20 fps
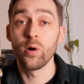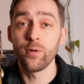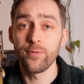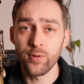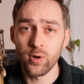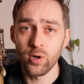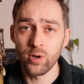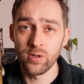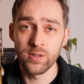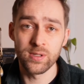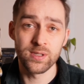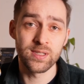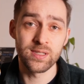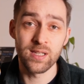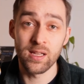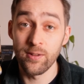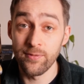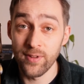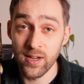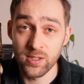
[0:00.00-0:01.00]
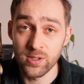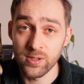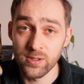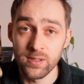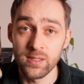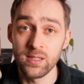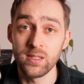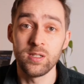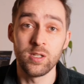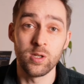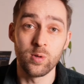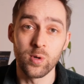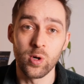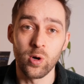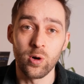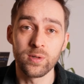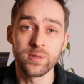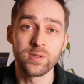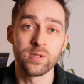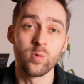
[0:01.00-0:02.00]
Of course, eventually you will
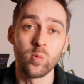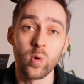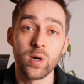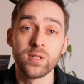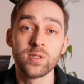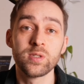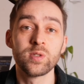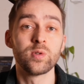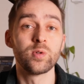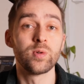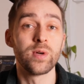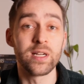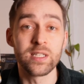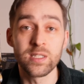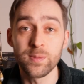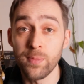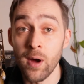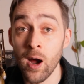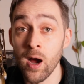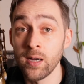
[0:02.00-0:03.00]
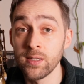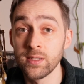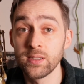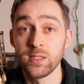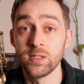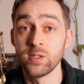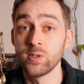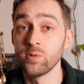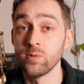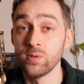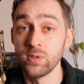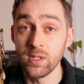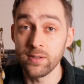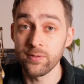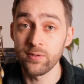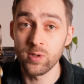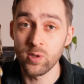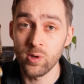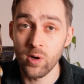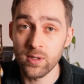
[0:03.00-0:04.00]
also want to expand into
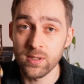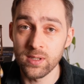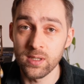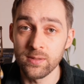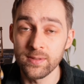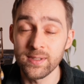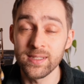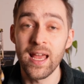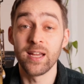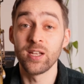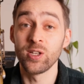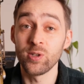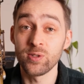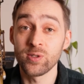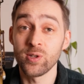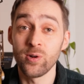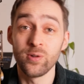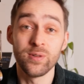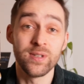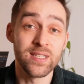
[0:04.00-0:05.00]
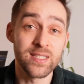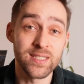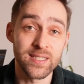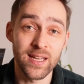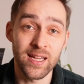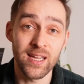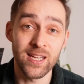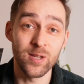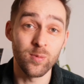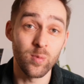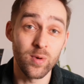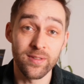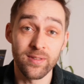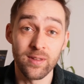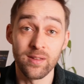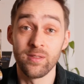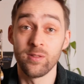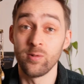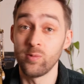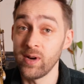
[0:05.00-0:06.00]
different octaves and not only stay
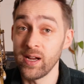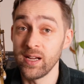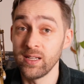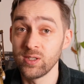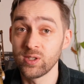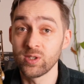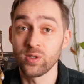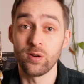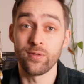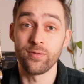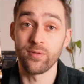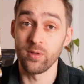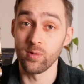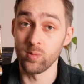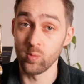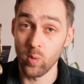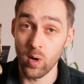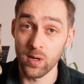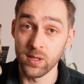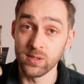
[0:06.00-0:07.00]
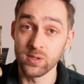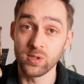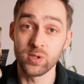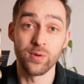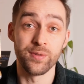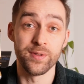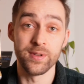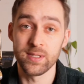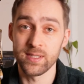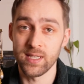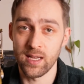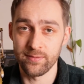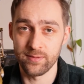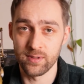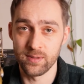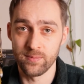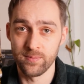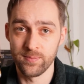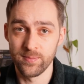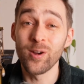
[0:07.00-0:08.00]
within the range of the 1 to the
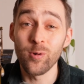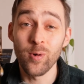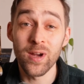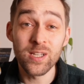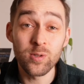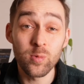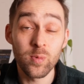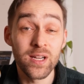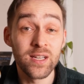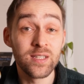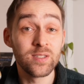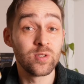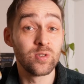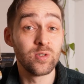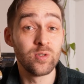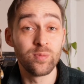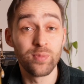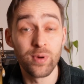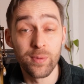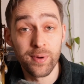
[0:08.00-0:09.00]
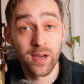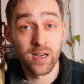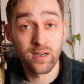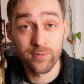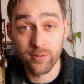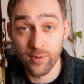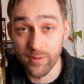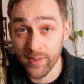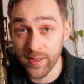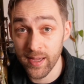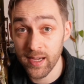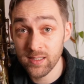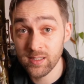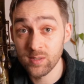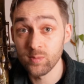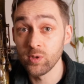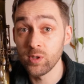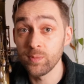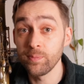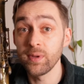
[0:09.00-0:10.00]
7. A great way to prepare for that
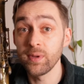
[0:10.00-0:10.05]
would